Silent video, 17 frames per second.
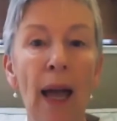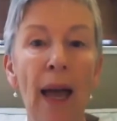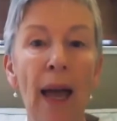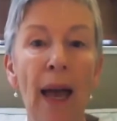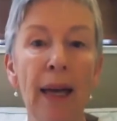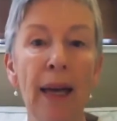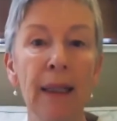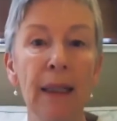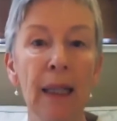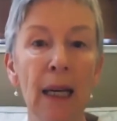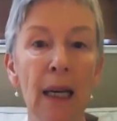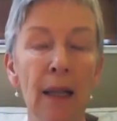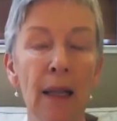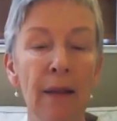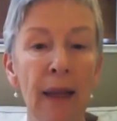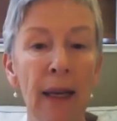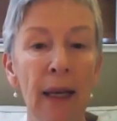And
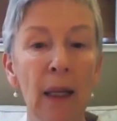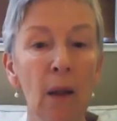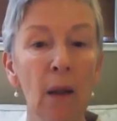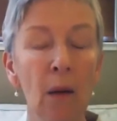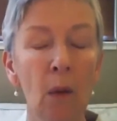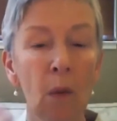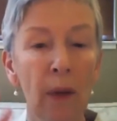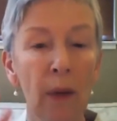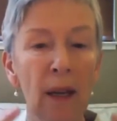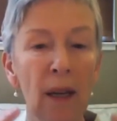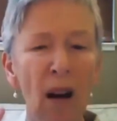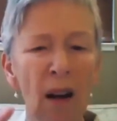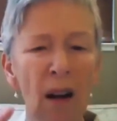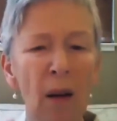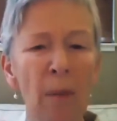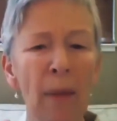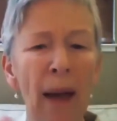then we
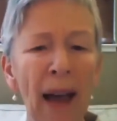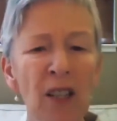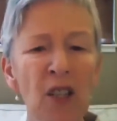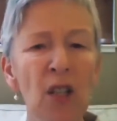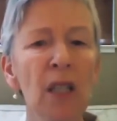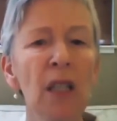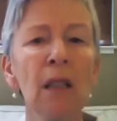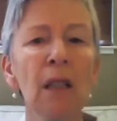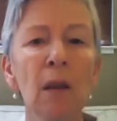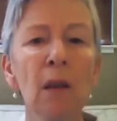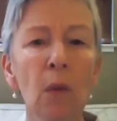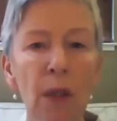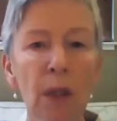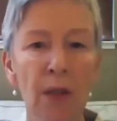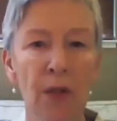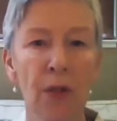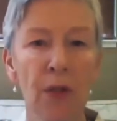are imagining the
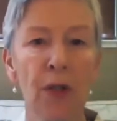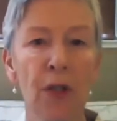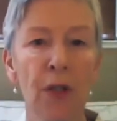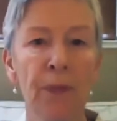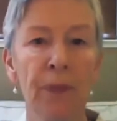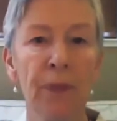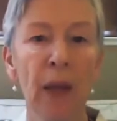worst,